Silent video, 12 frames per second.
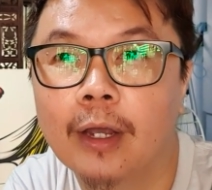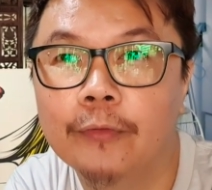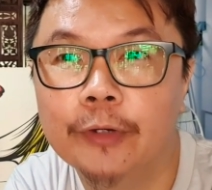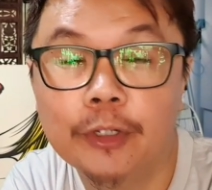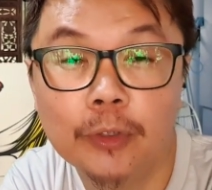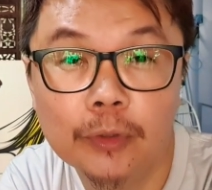
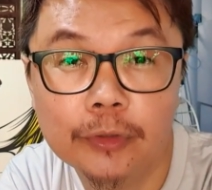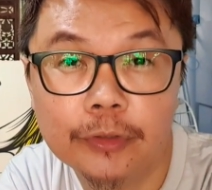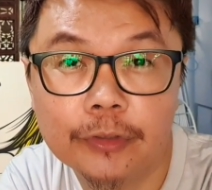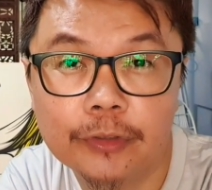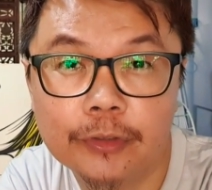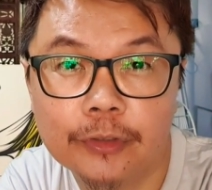
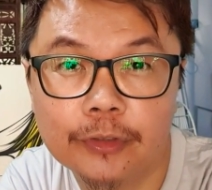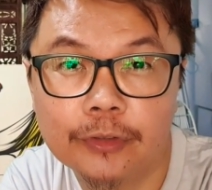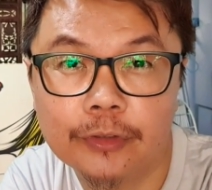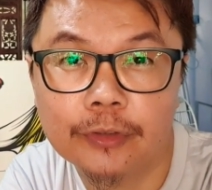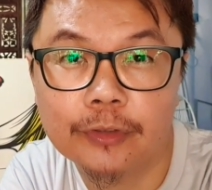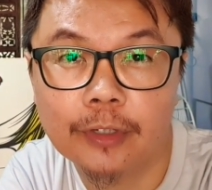
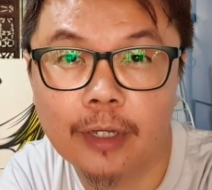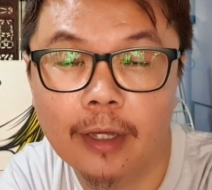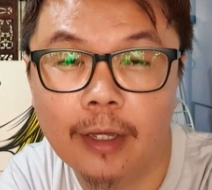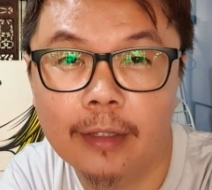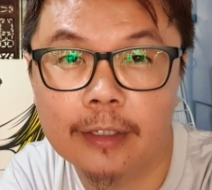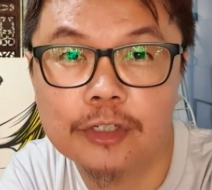reduce
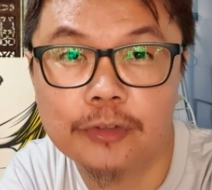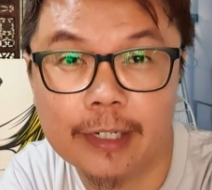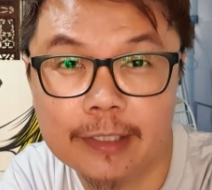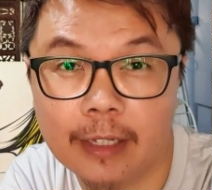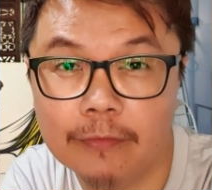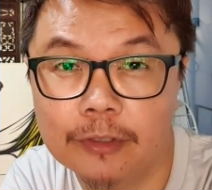the
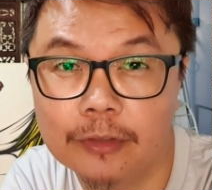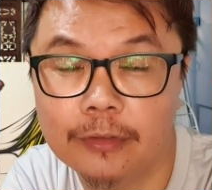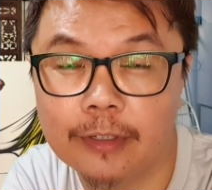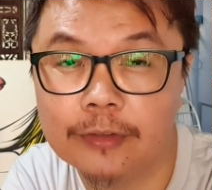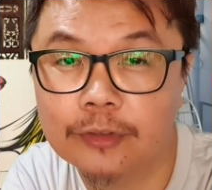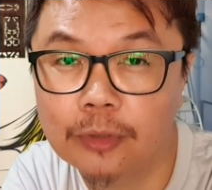stress
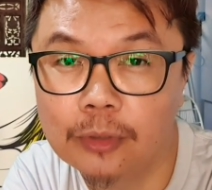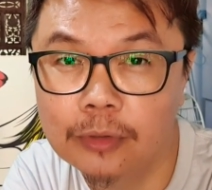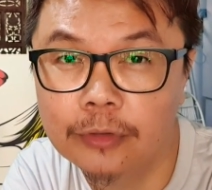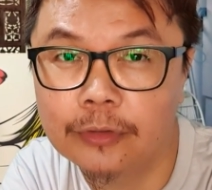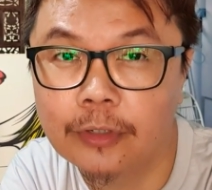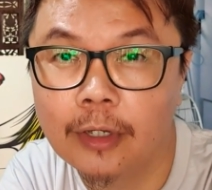levels in
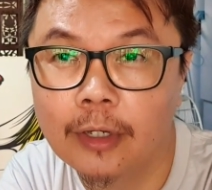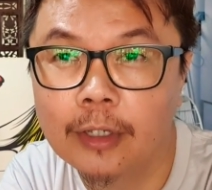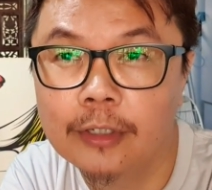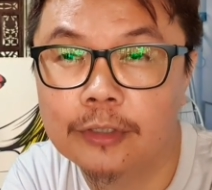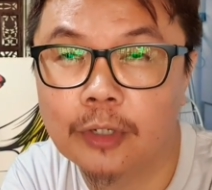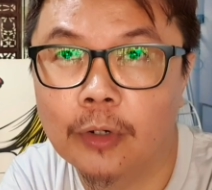schools.
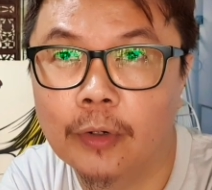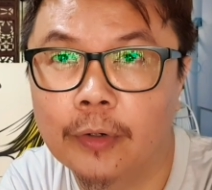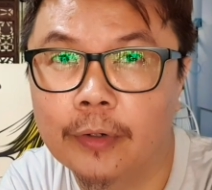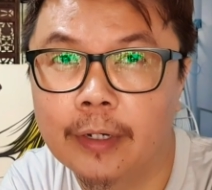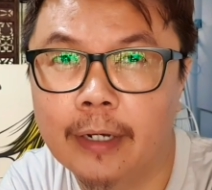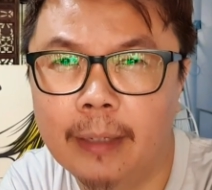
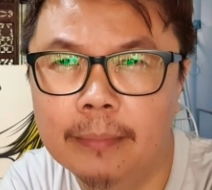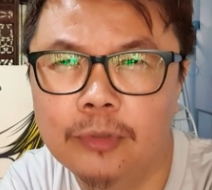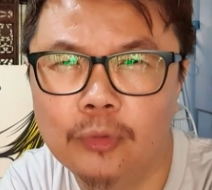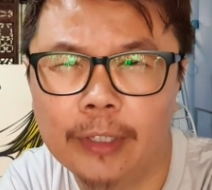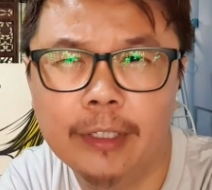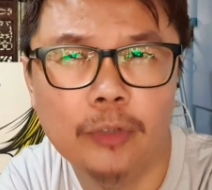So come
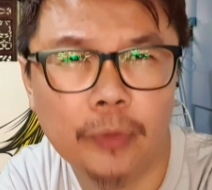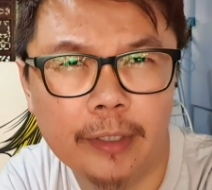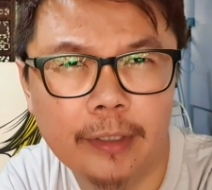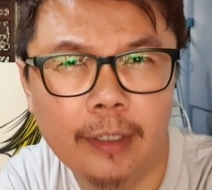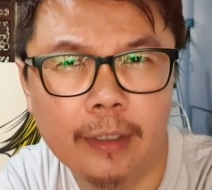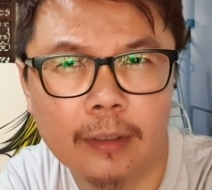
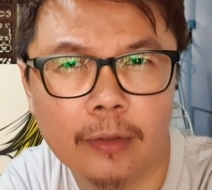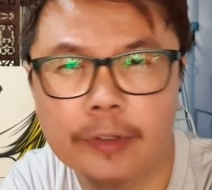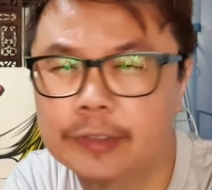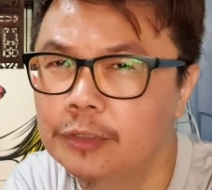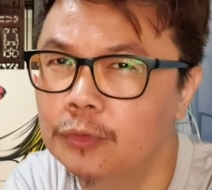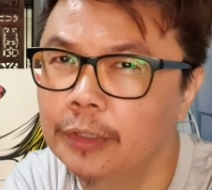2020, or
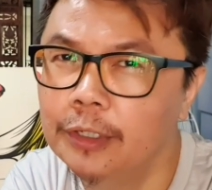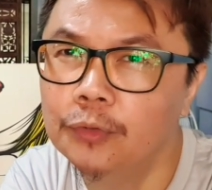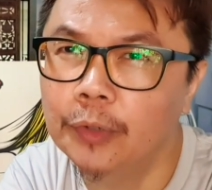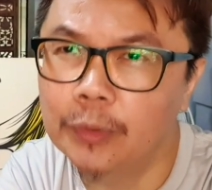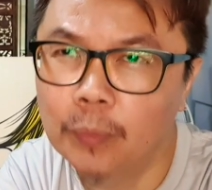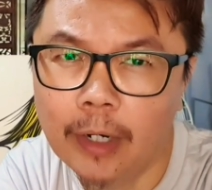is it
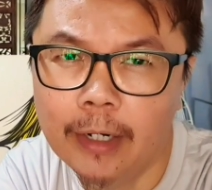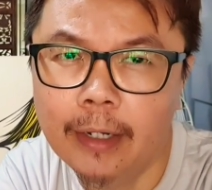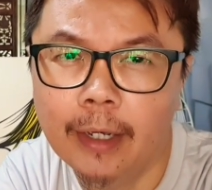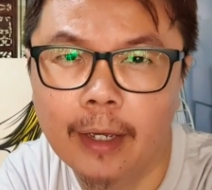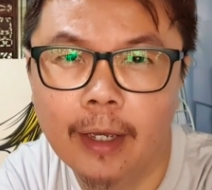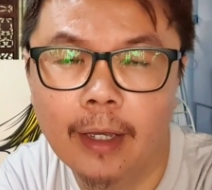2021,
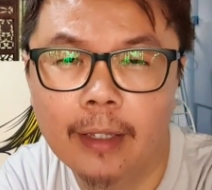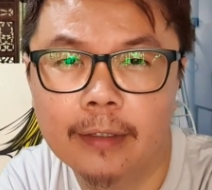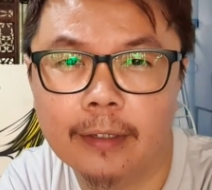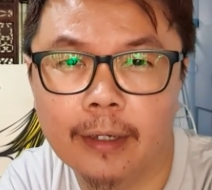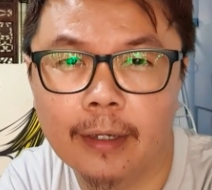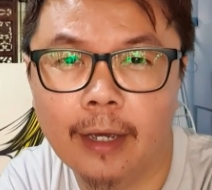
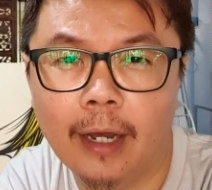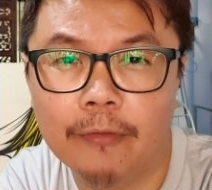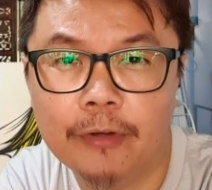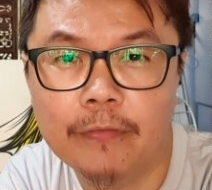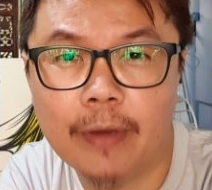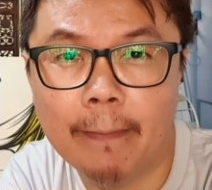they are
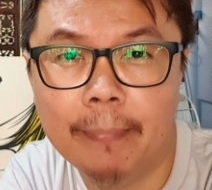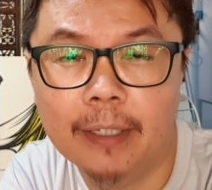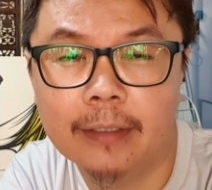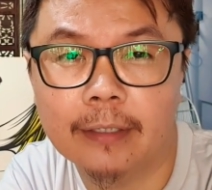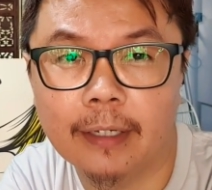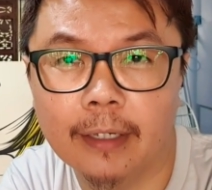
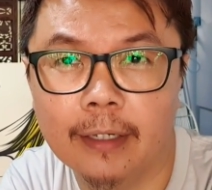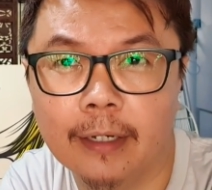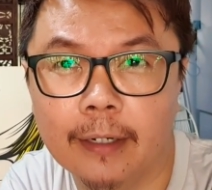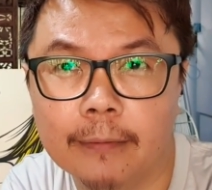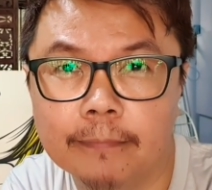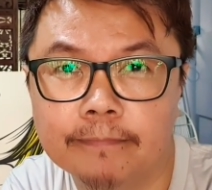revamping
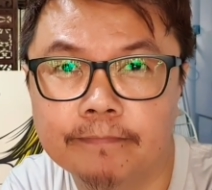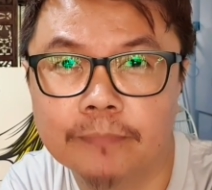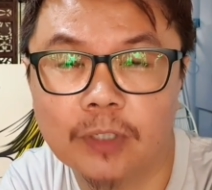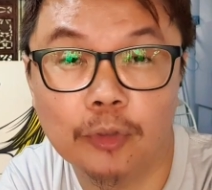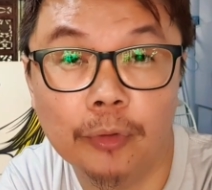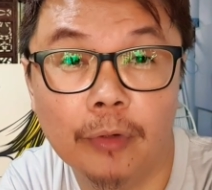
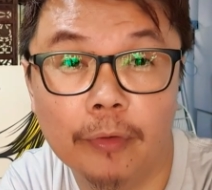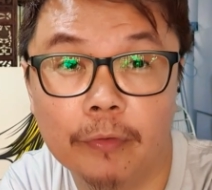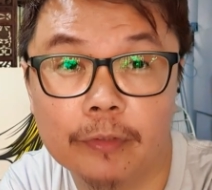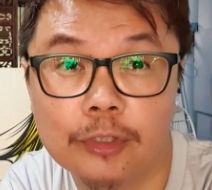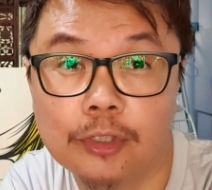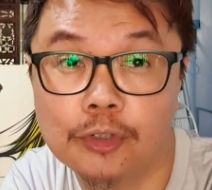they're doing away
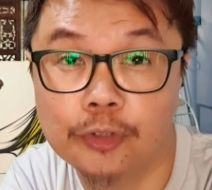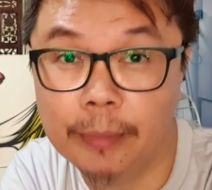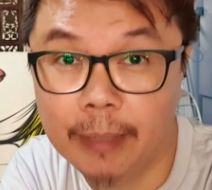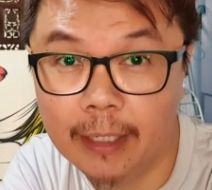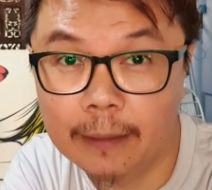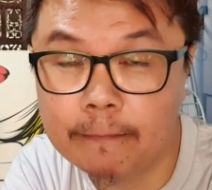with
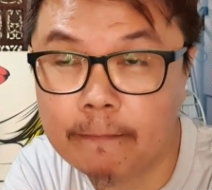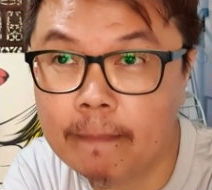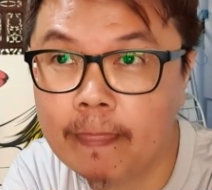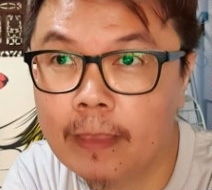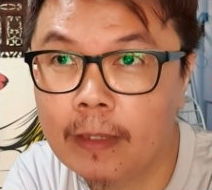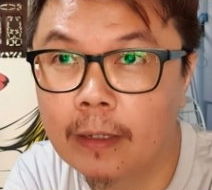streaming,
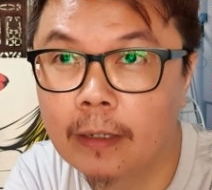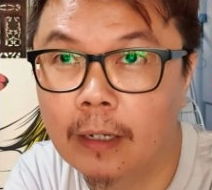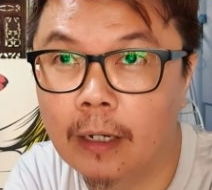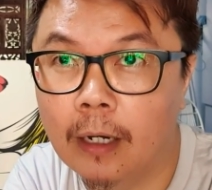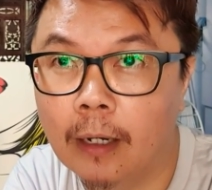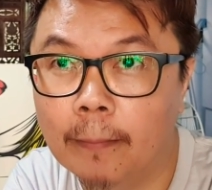
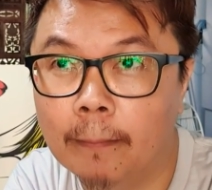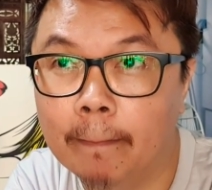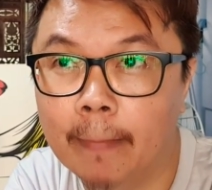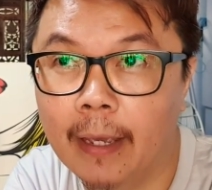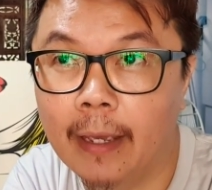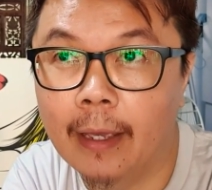
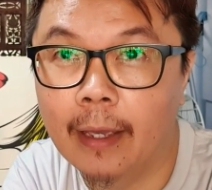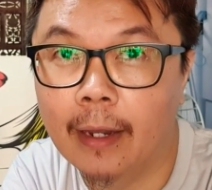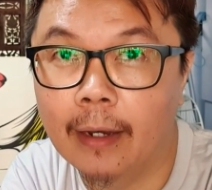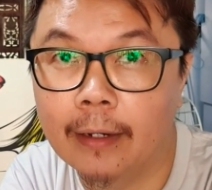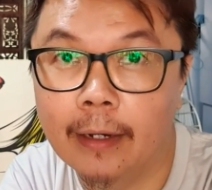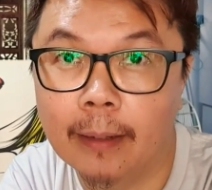
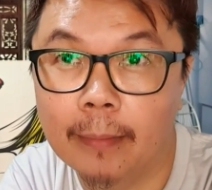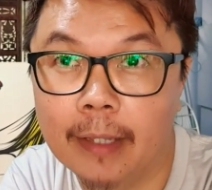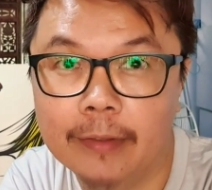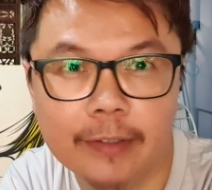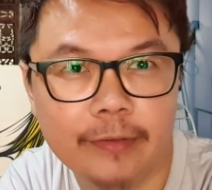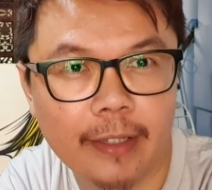and
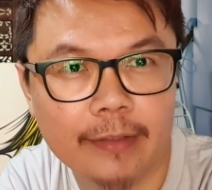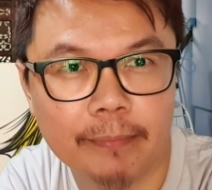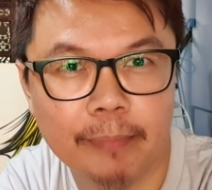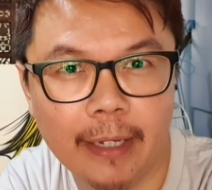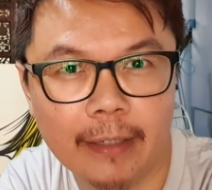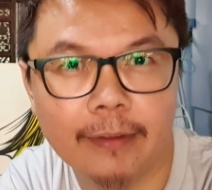that's a
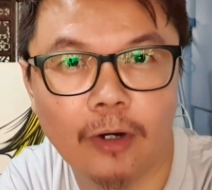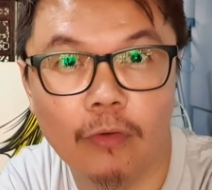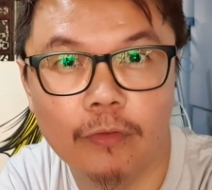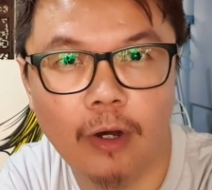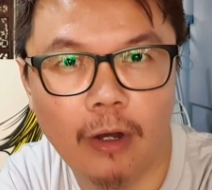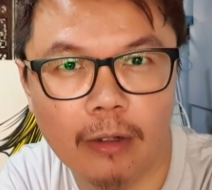big
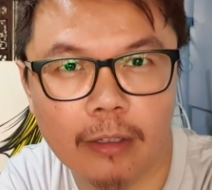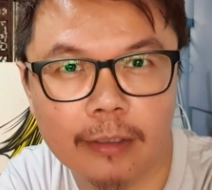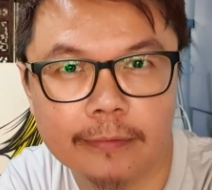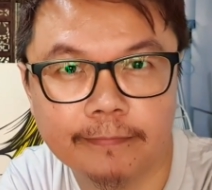overhaul.